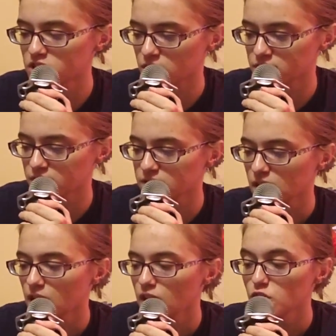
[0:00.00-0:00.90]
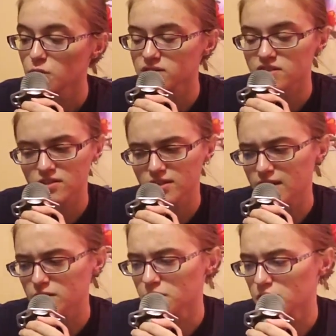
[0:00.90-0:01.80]
John says, you can still
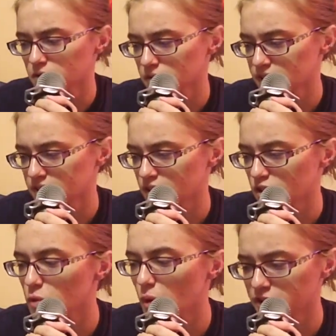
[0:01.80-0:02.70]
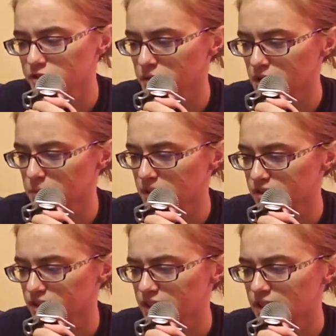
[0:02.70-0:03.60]
die, you know. I said, you are joining the
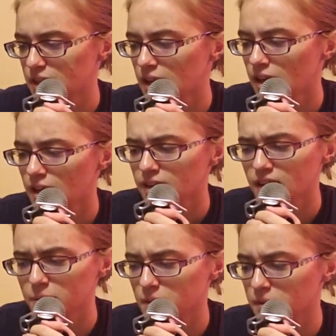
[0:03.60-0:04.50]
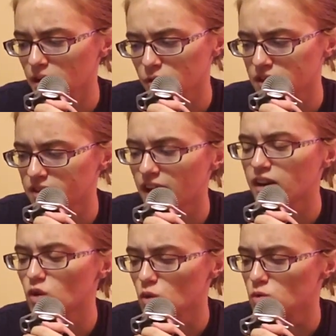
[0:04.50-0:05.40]
military. Yeah, but I'm not going to
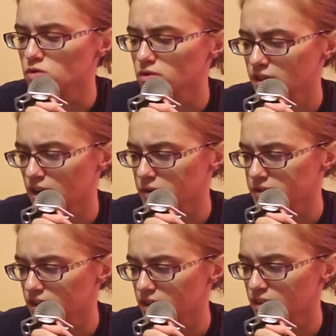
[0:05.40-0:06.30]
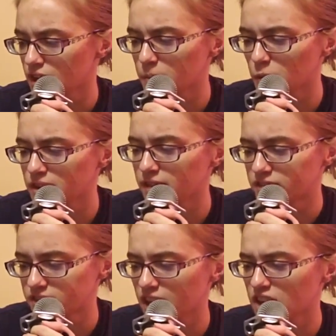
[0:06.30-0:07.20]
die old, Harry said. I'm going to have
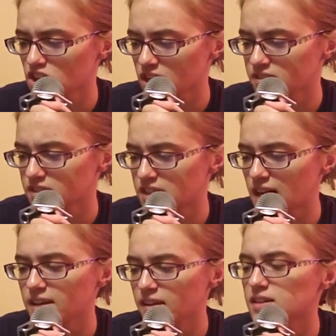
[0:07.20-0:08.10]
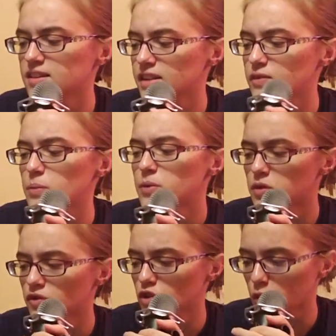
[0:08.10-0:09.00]
a second chance to die young and leave a
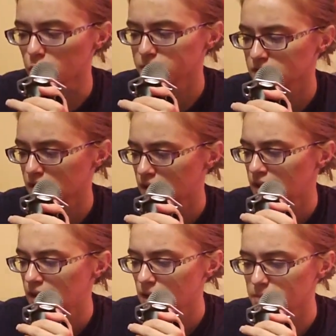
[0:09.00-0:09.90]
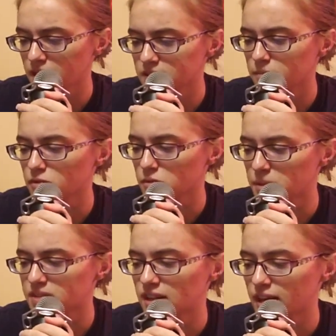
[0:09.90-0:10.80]
beautiful corpse. It makes up for
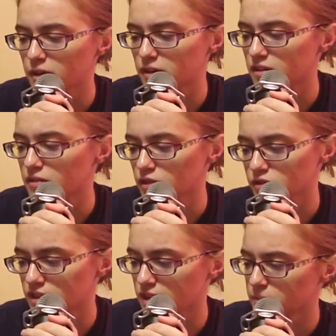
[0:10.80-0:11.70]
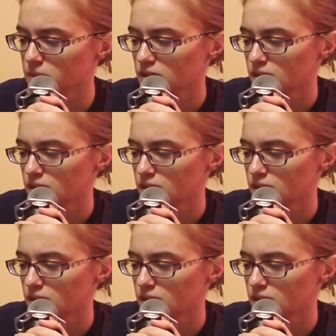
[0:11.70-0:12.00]
missing out on it the first time.